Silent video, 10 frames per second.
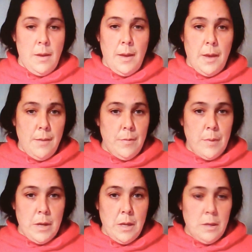Hey
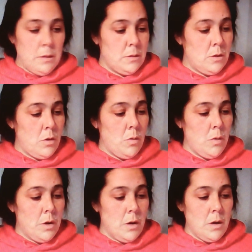everybody,
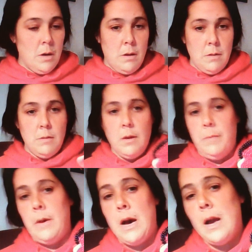so
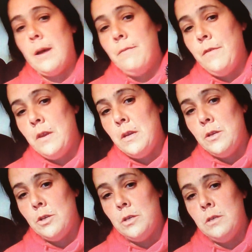I'm back. I'm
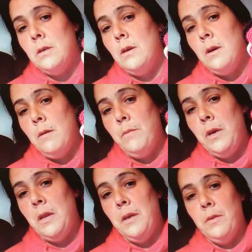finished
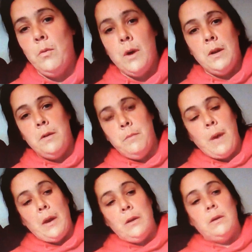beading the one
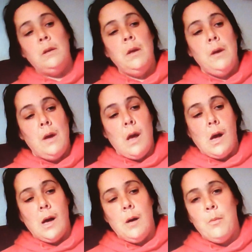petal.
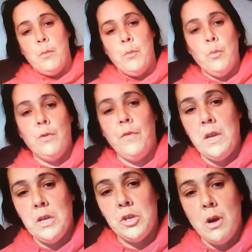We'll
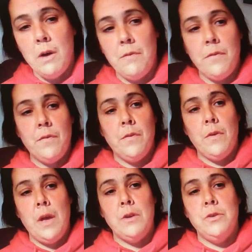finish off
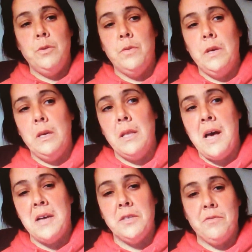and do the
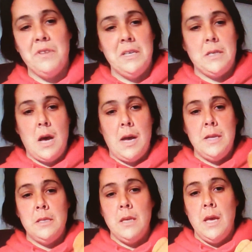last 3
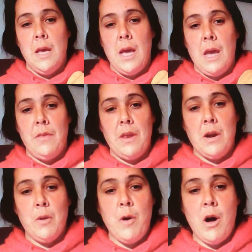sides, and then
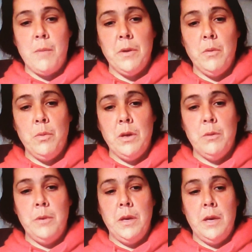our poppy
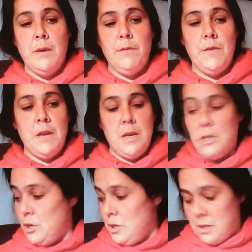will be
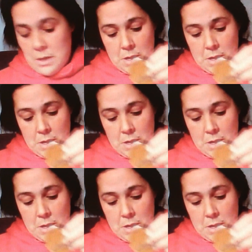finished.